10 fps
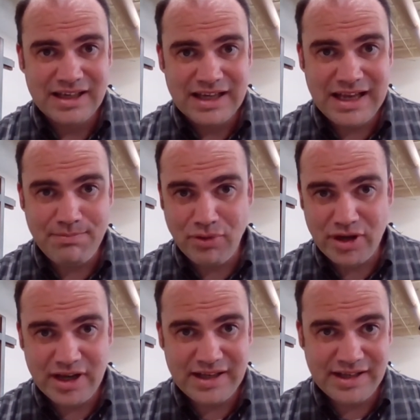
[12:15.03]
He put
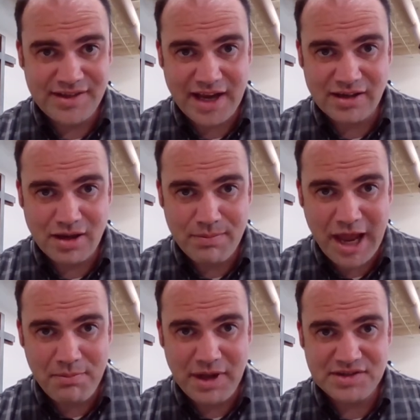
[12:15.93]
it in the Ten
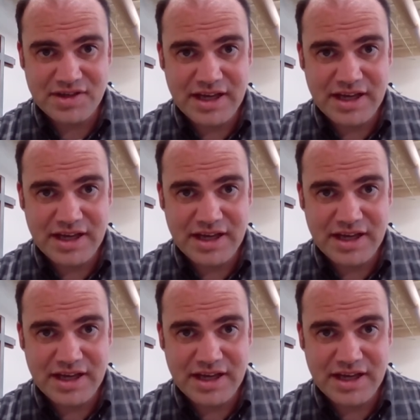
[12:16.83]
Commandments.